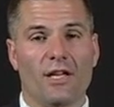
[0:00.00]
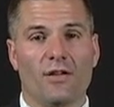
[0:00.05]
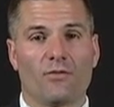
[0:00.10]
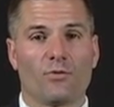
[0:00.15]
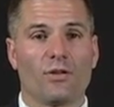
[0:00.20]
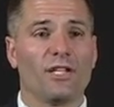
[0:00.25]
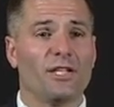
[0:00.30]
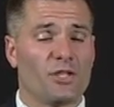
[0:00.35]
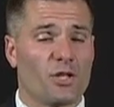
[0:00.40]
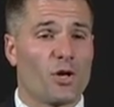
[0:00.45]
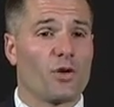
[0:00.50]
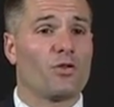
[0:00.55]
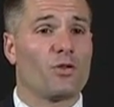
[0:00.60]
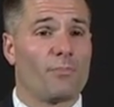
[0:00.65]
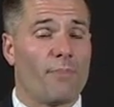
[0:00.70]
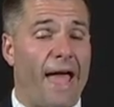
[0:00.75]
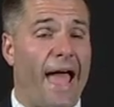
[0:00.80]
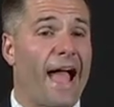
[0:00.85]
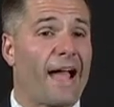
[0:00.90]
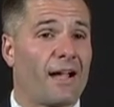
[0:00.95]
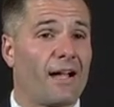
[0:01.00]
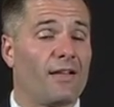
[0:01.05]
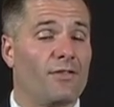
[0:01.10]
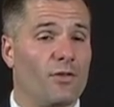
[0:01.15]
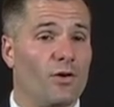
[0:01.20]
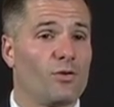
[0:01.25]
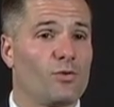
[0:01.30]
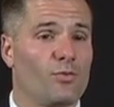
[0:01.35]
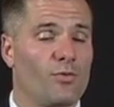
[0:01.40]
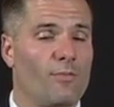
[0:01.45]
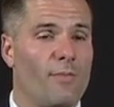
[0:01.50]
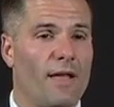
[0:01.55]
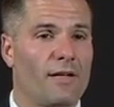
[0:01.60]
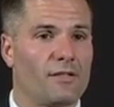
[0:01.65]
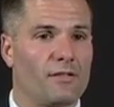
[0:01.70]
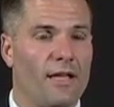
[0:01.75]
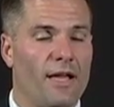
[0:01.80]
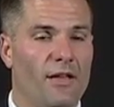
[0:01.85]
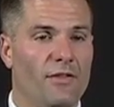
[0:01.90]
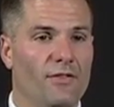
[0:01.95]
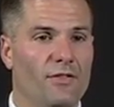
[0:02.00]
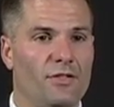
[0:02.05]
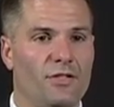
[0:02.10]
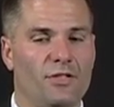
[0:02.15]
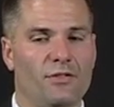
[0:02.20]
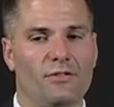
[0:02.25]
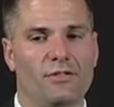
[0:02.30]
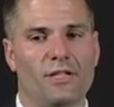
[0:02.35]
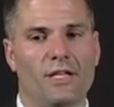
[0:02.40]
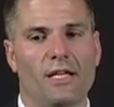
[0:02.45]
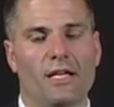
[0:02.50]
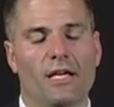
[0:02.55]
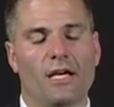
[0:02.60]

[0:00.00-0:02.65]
really turn their back on those with mental health issues.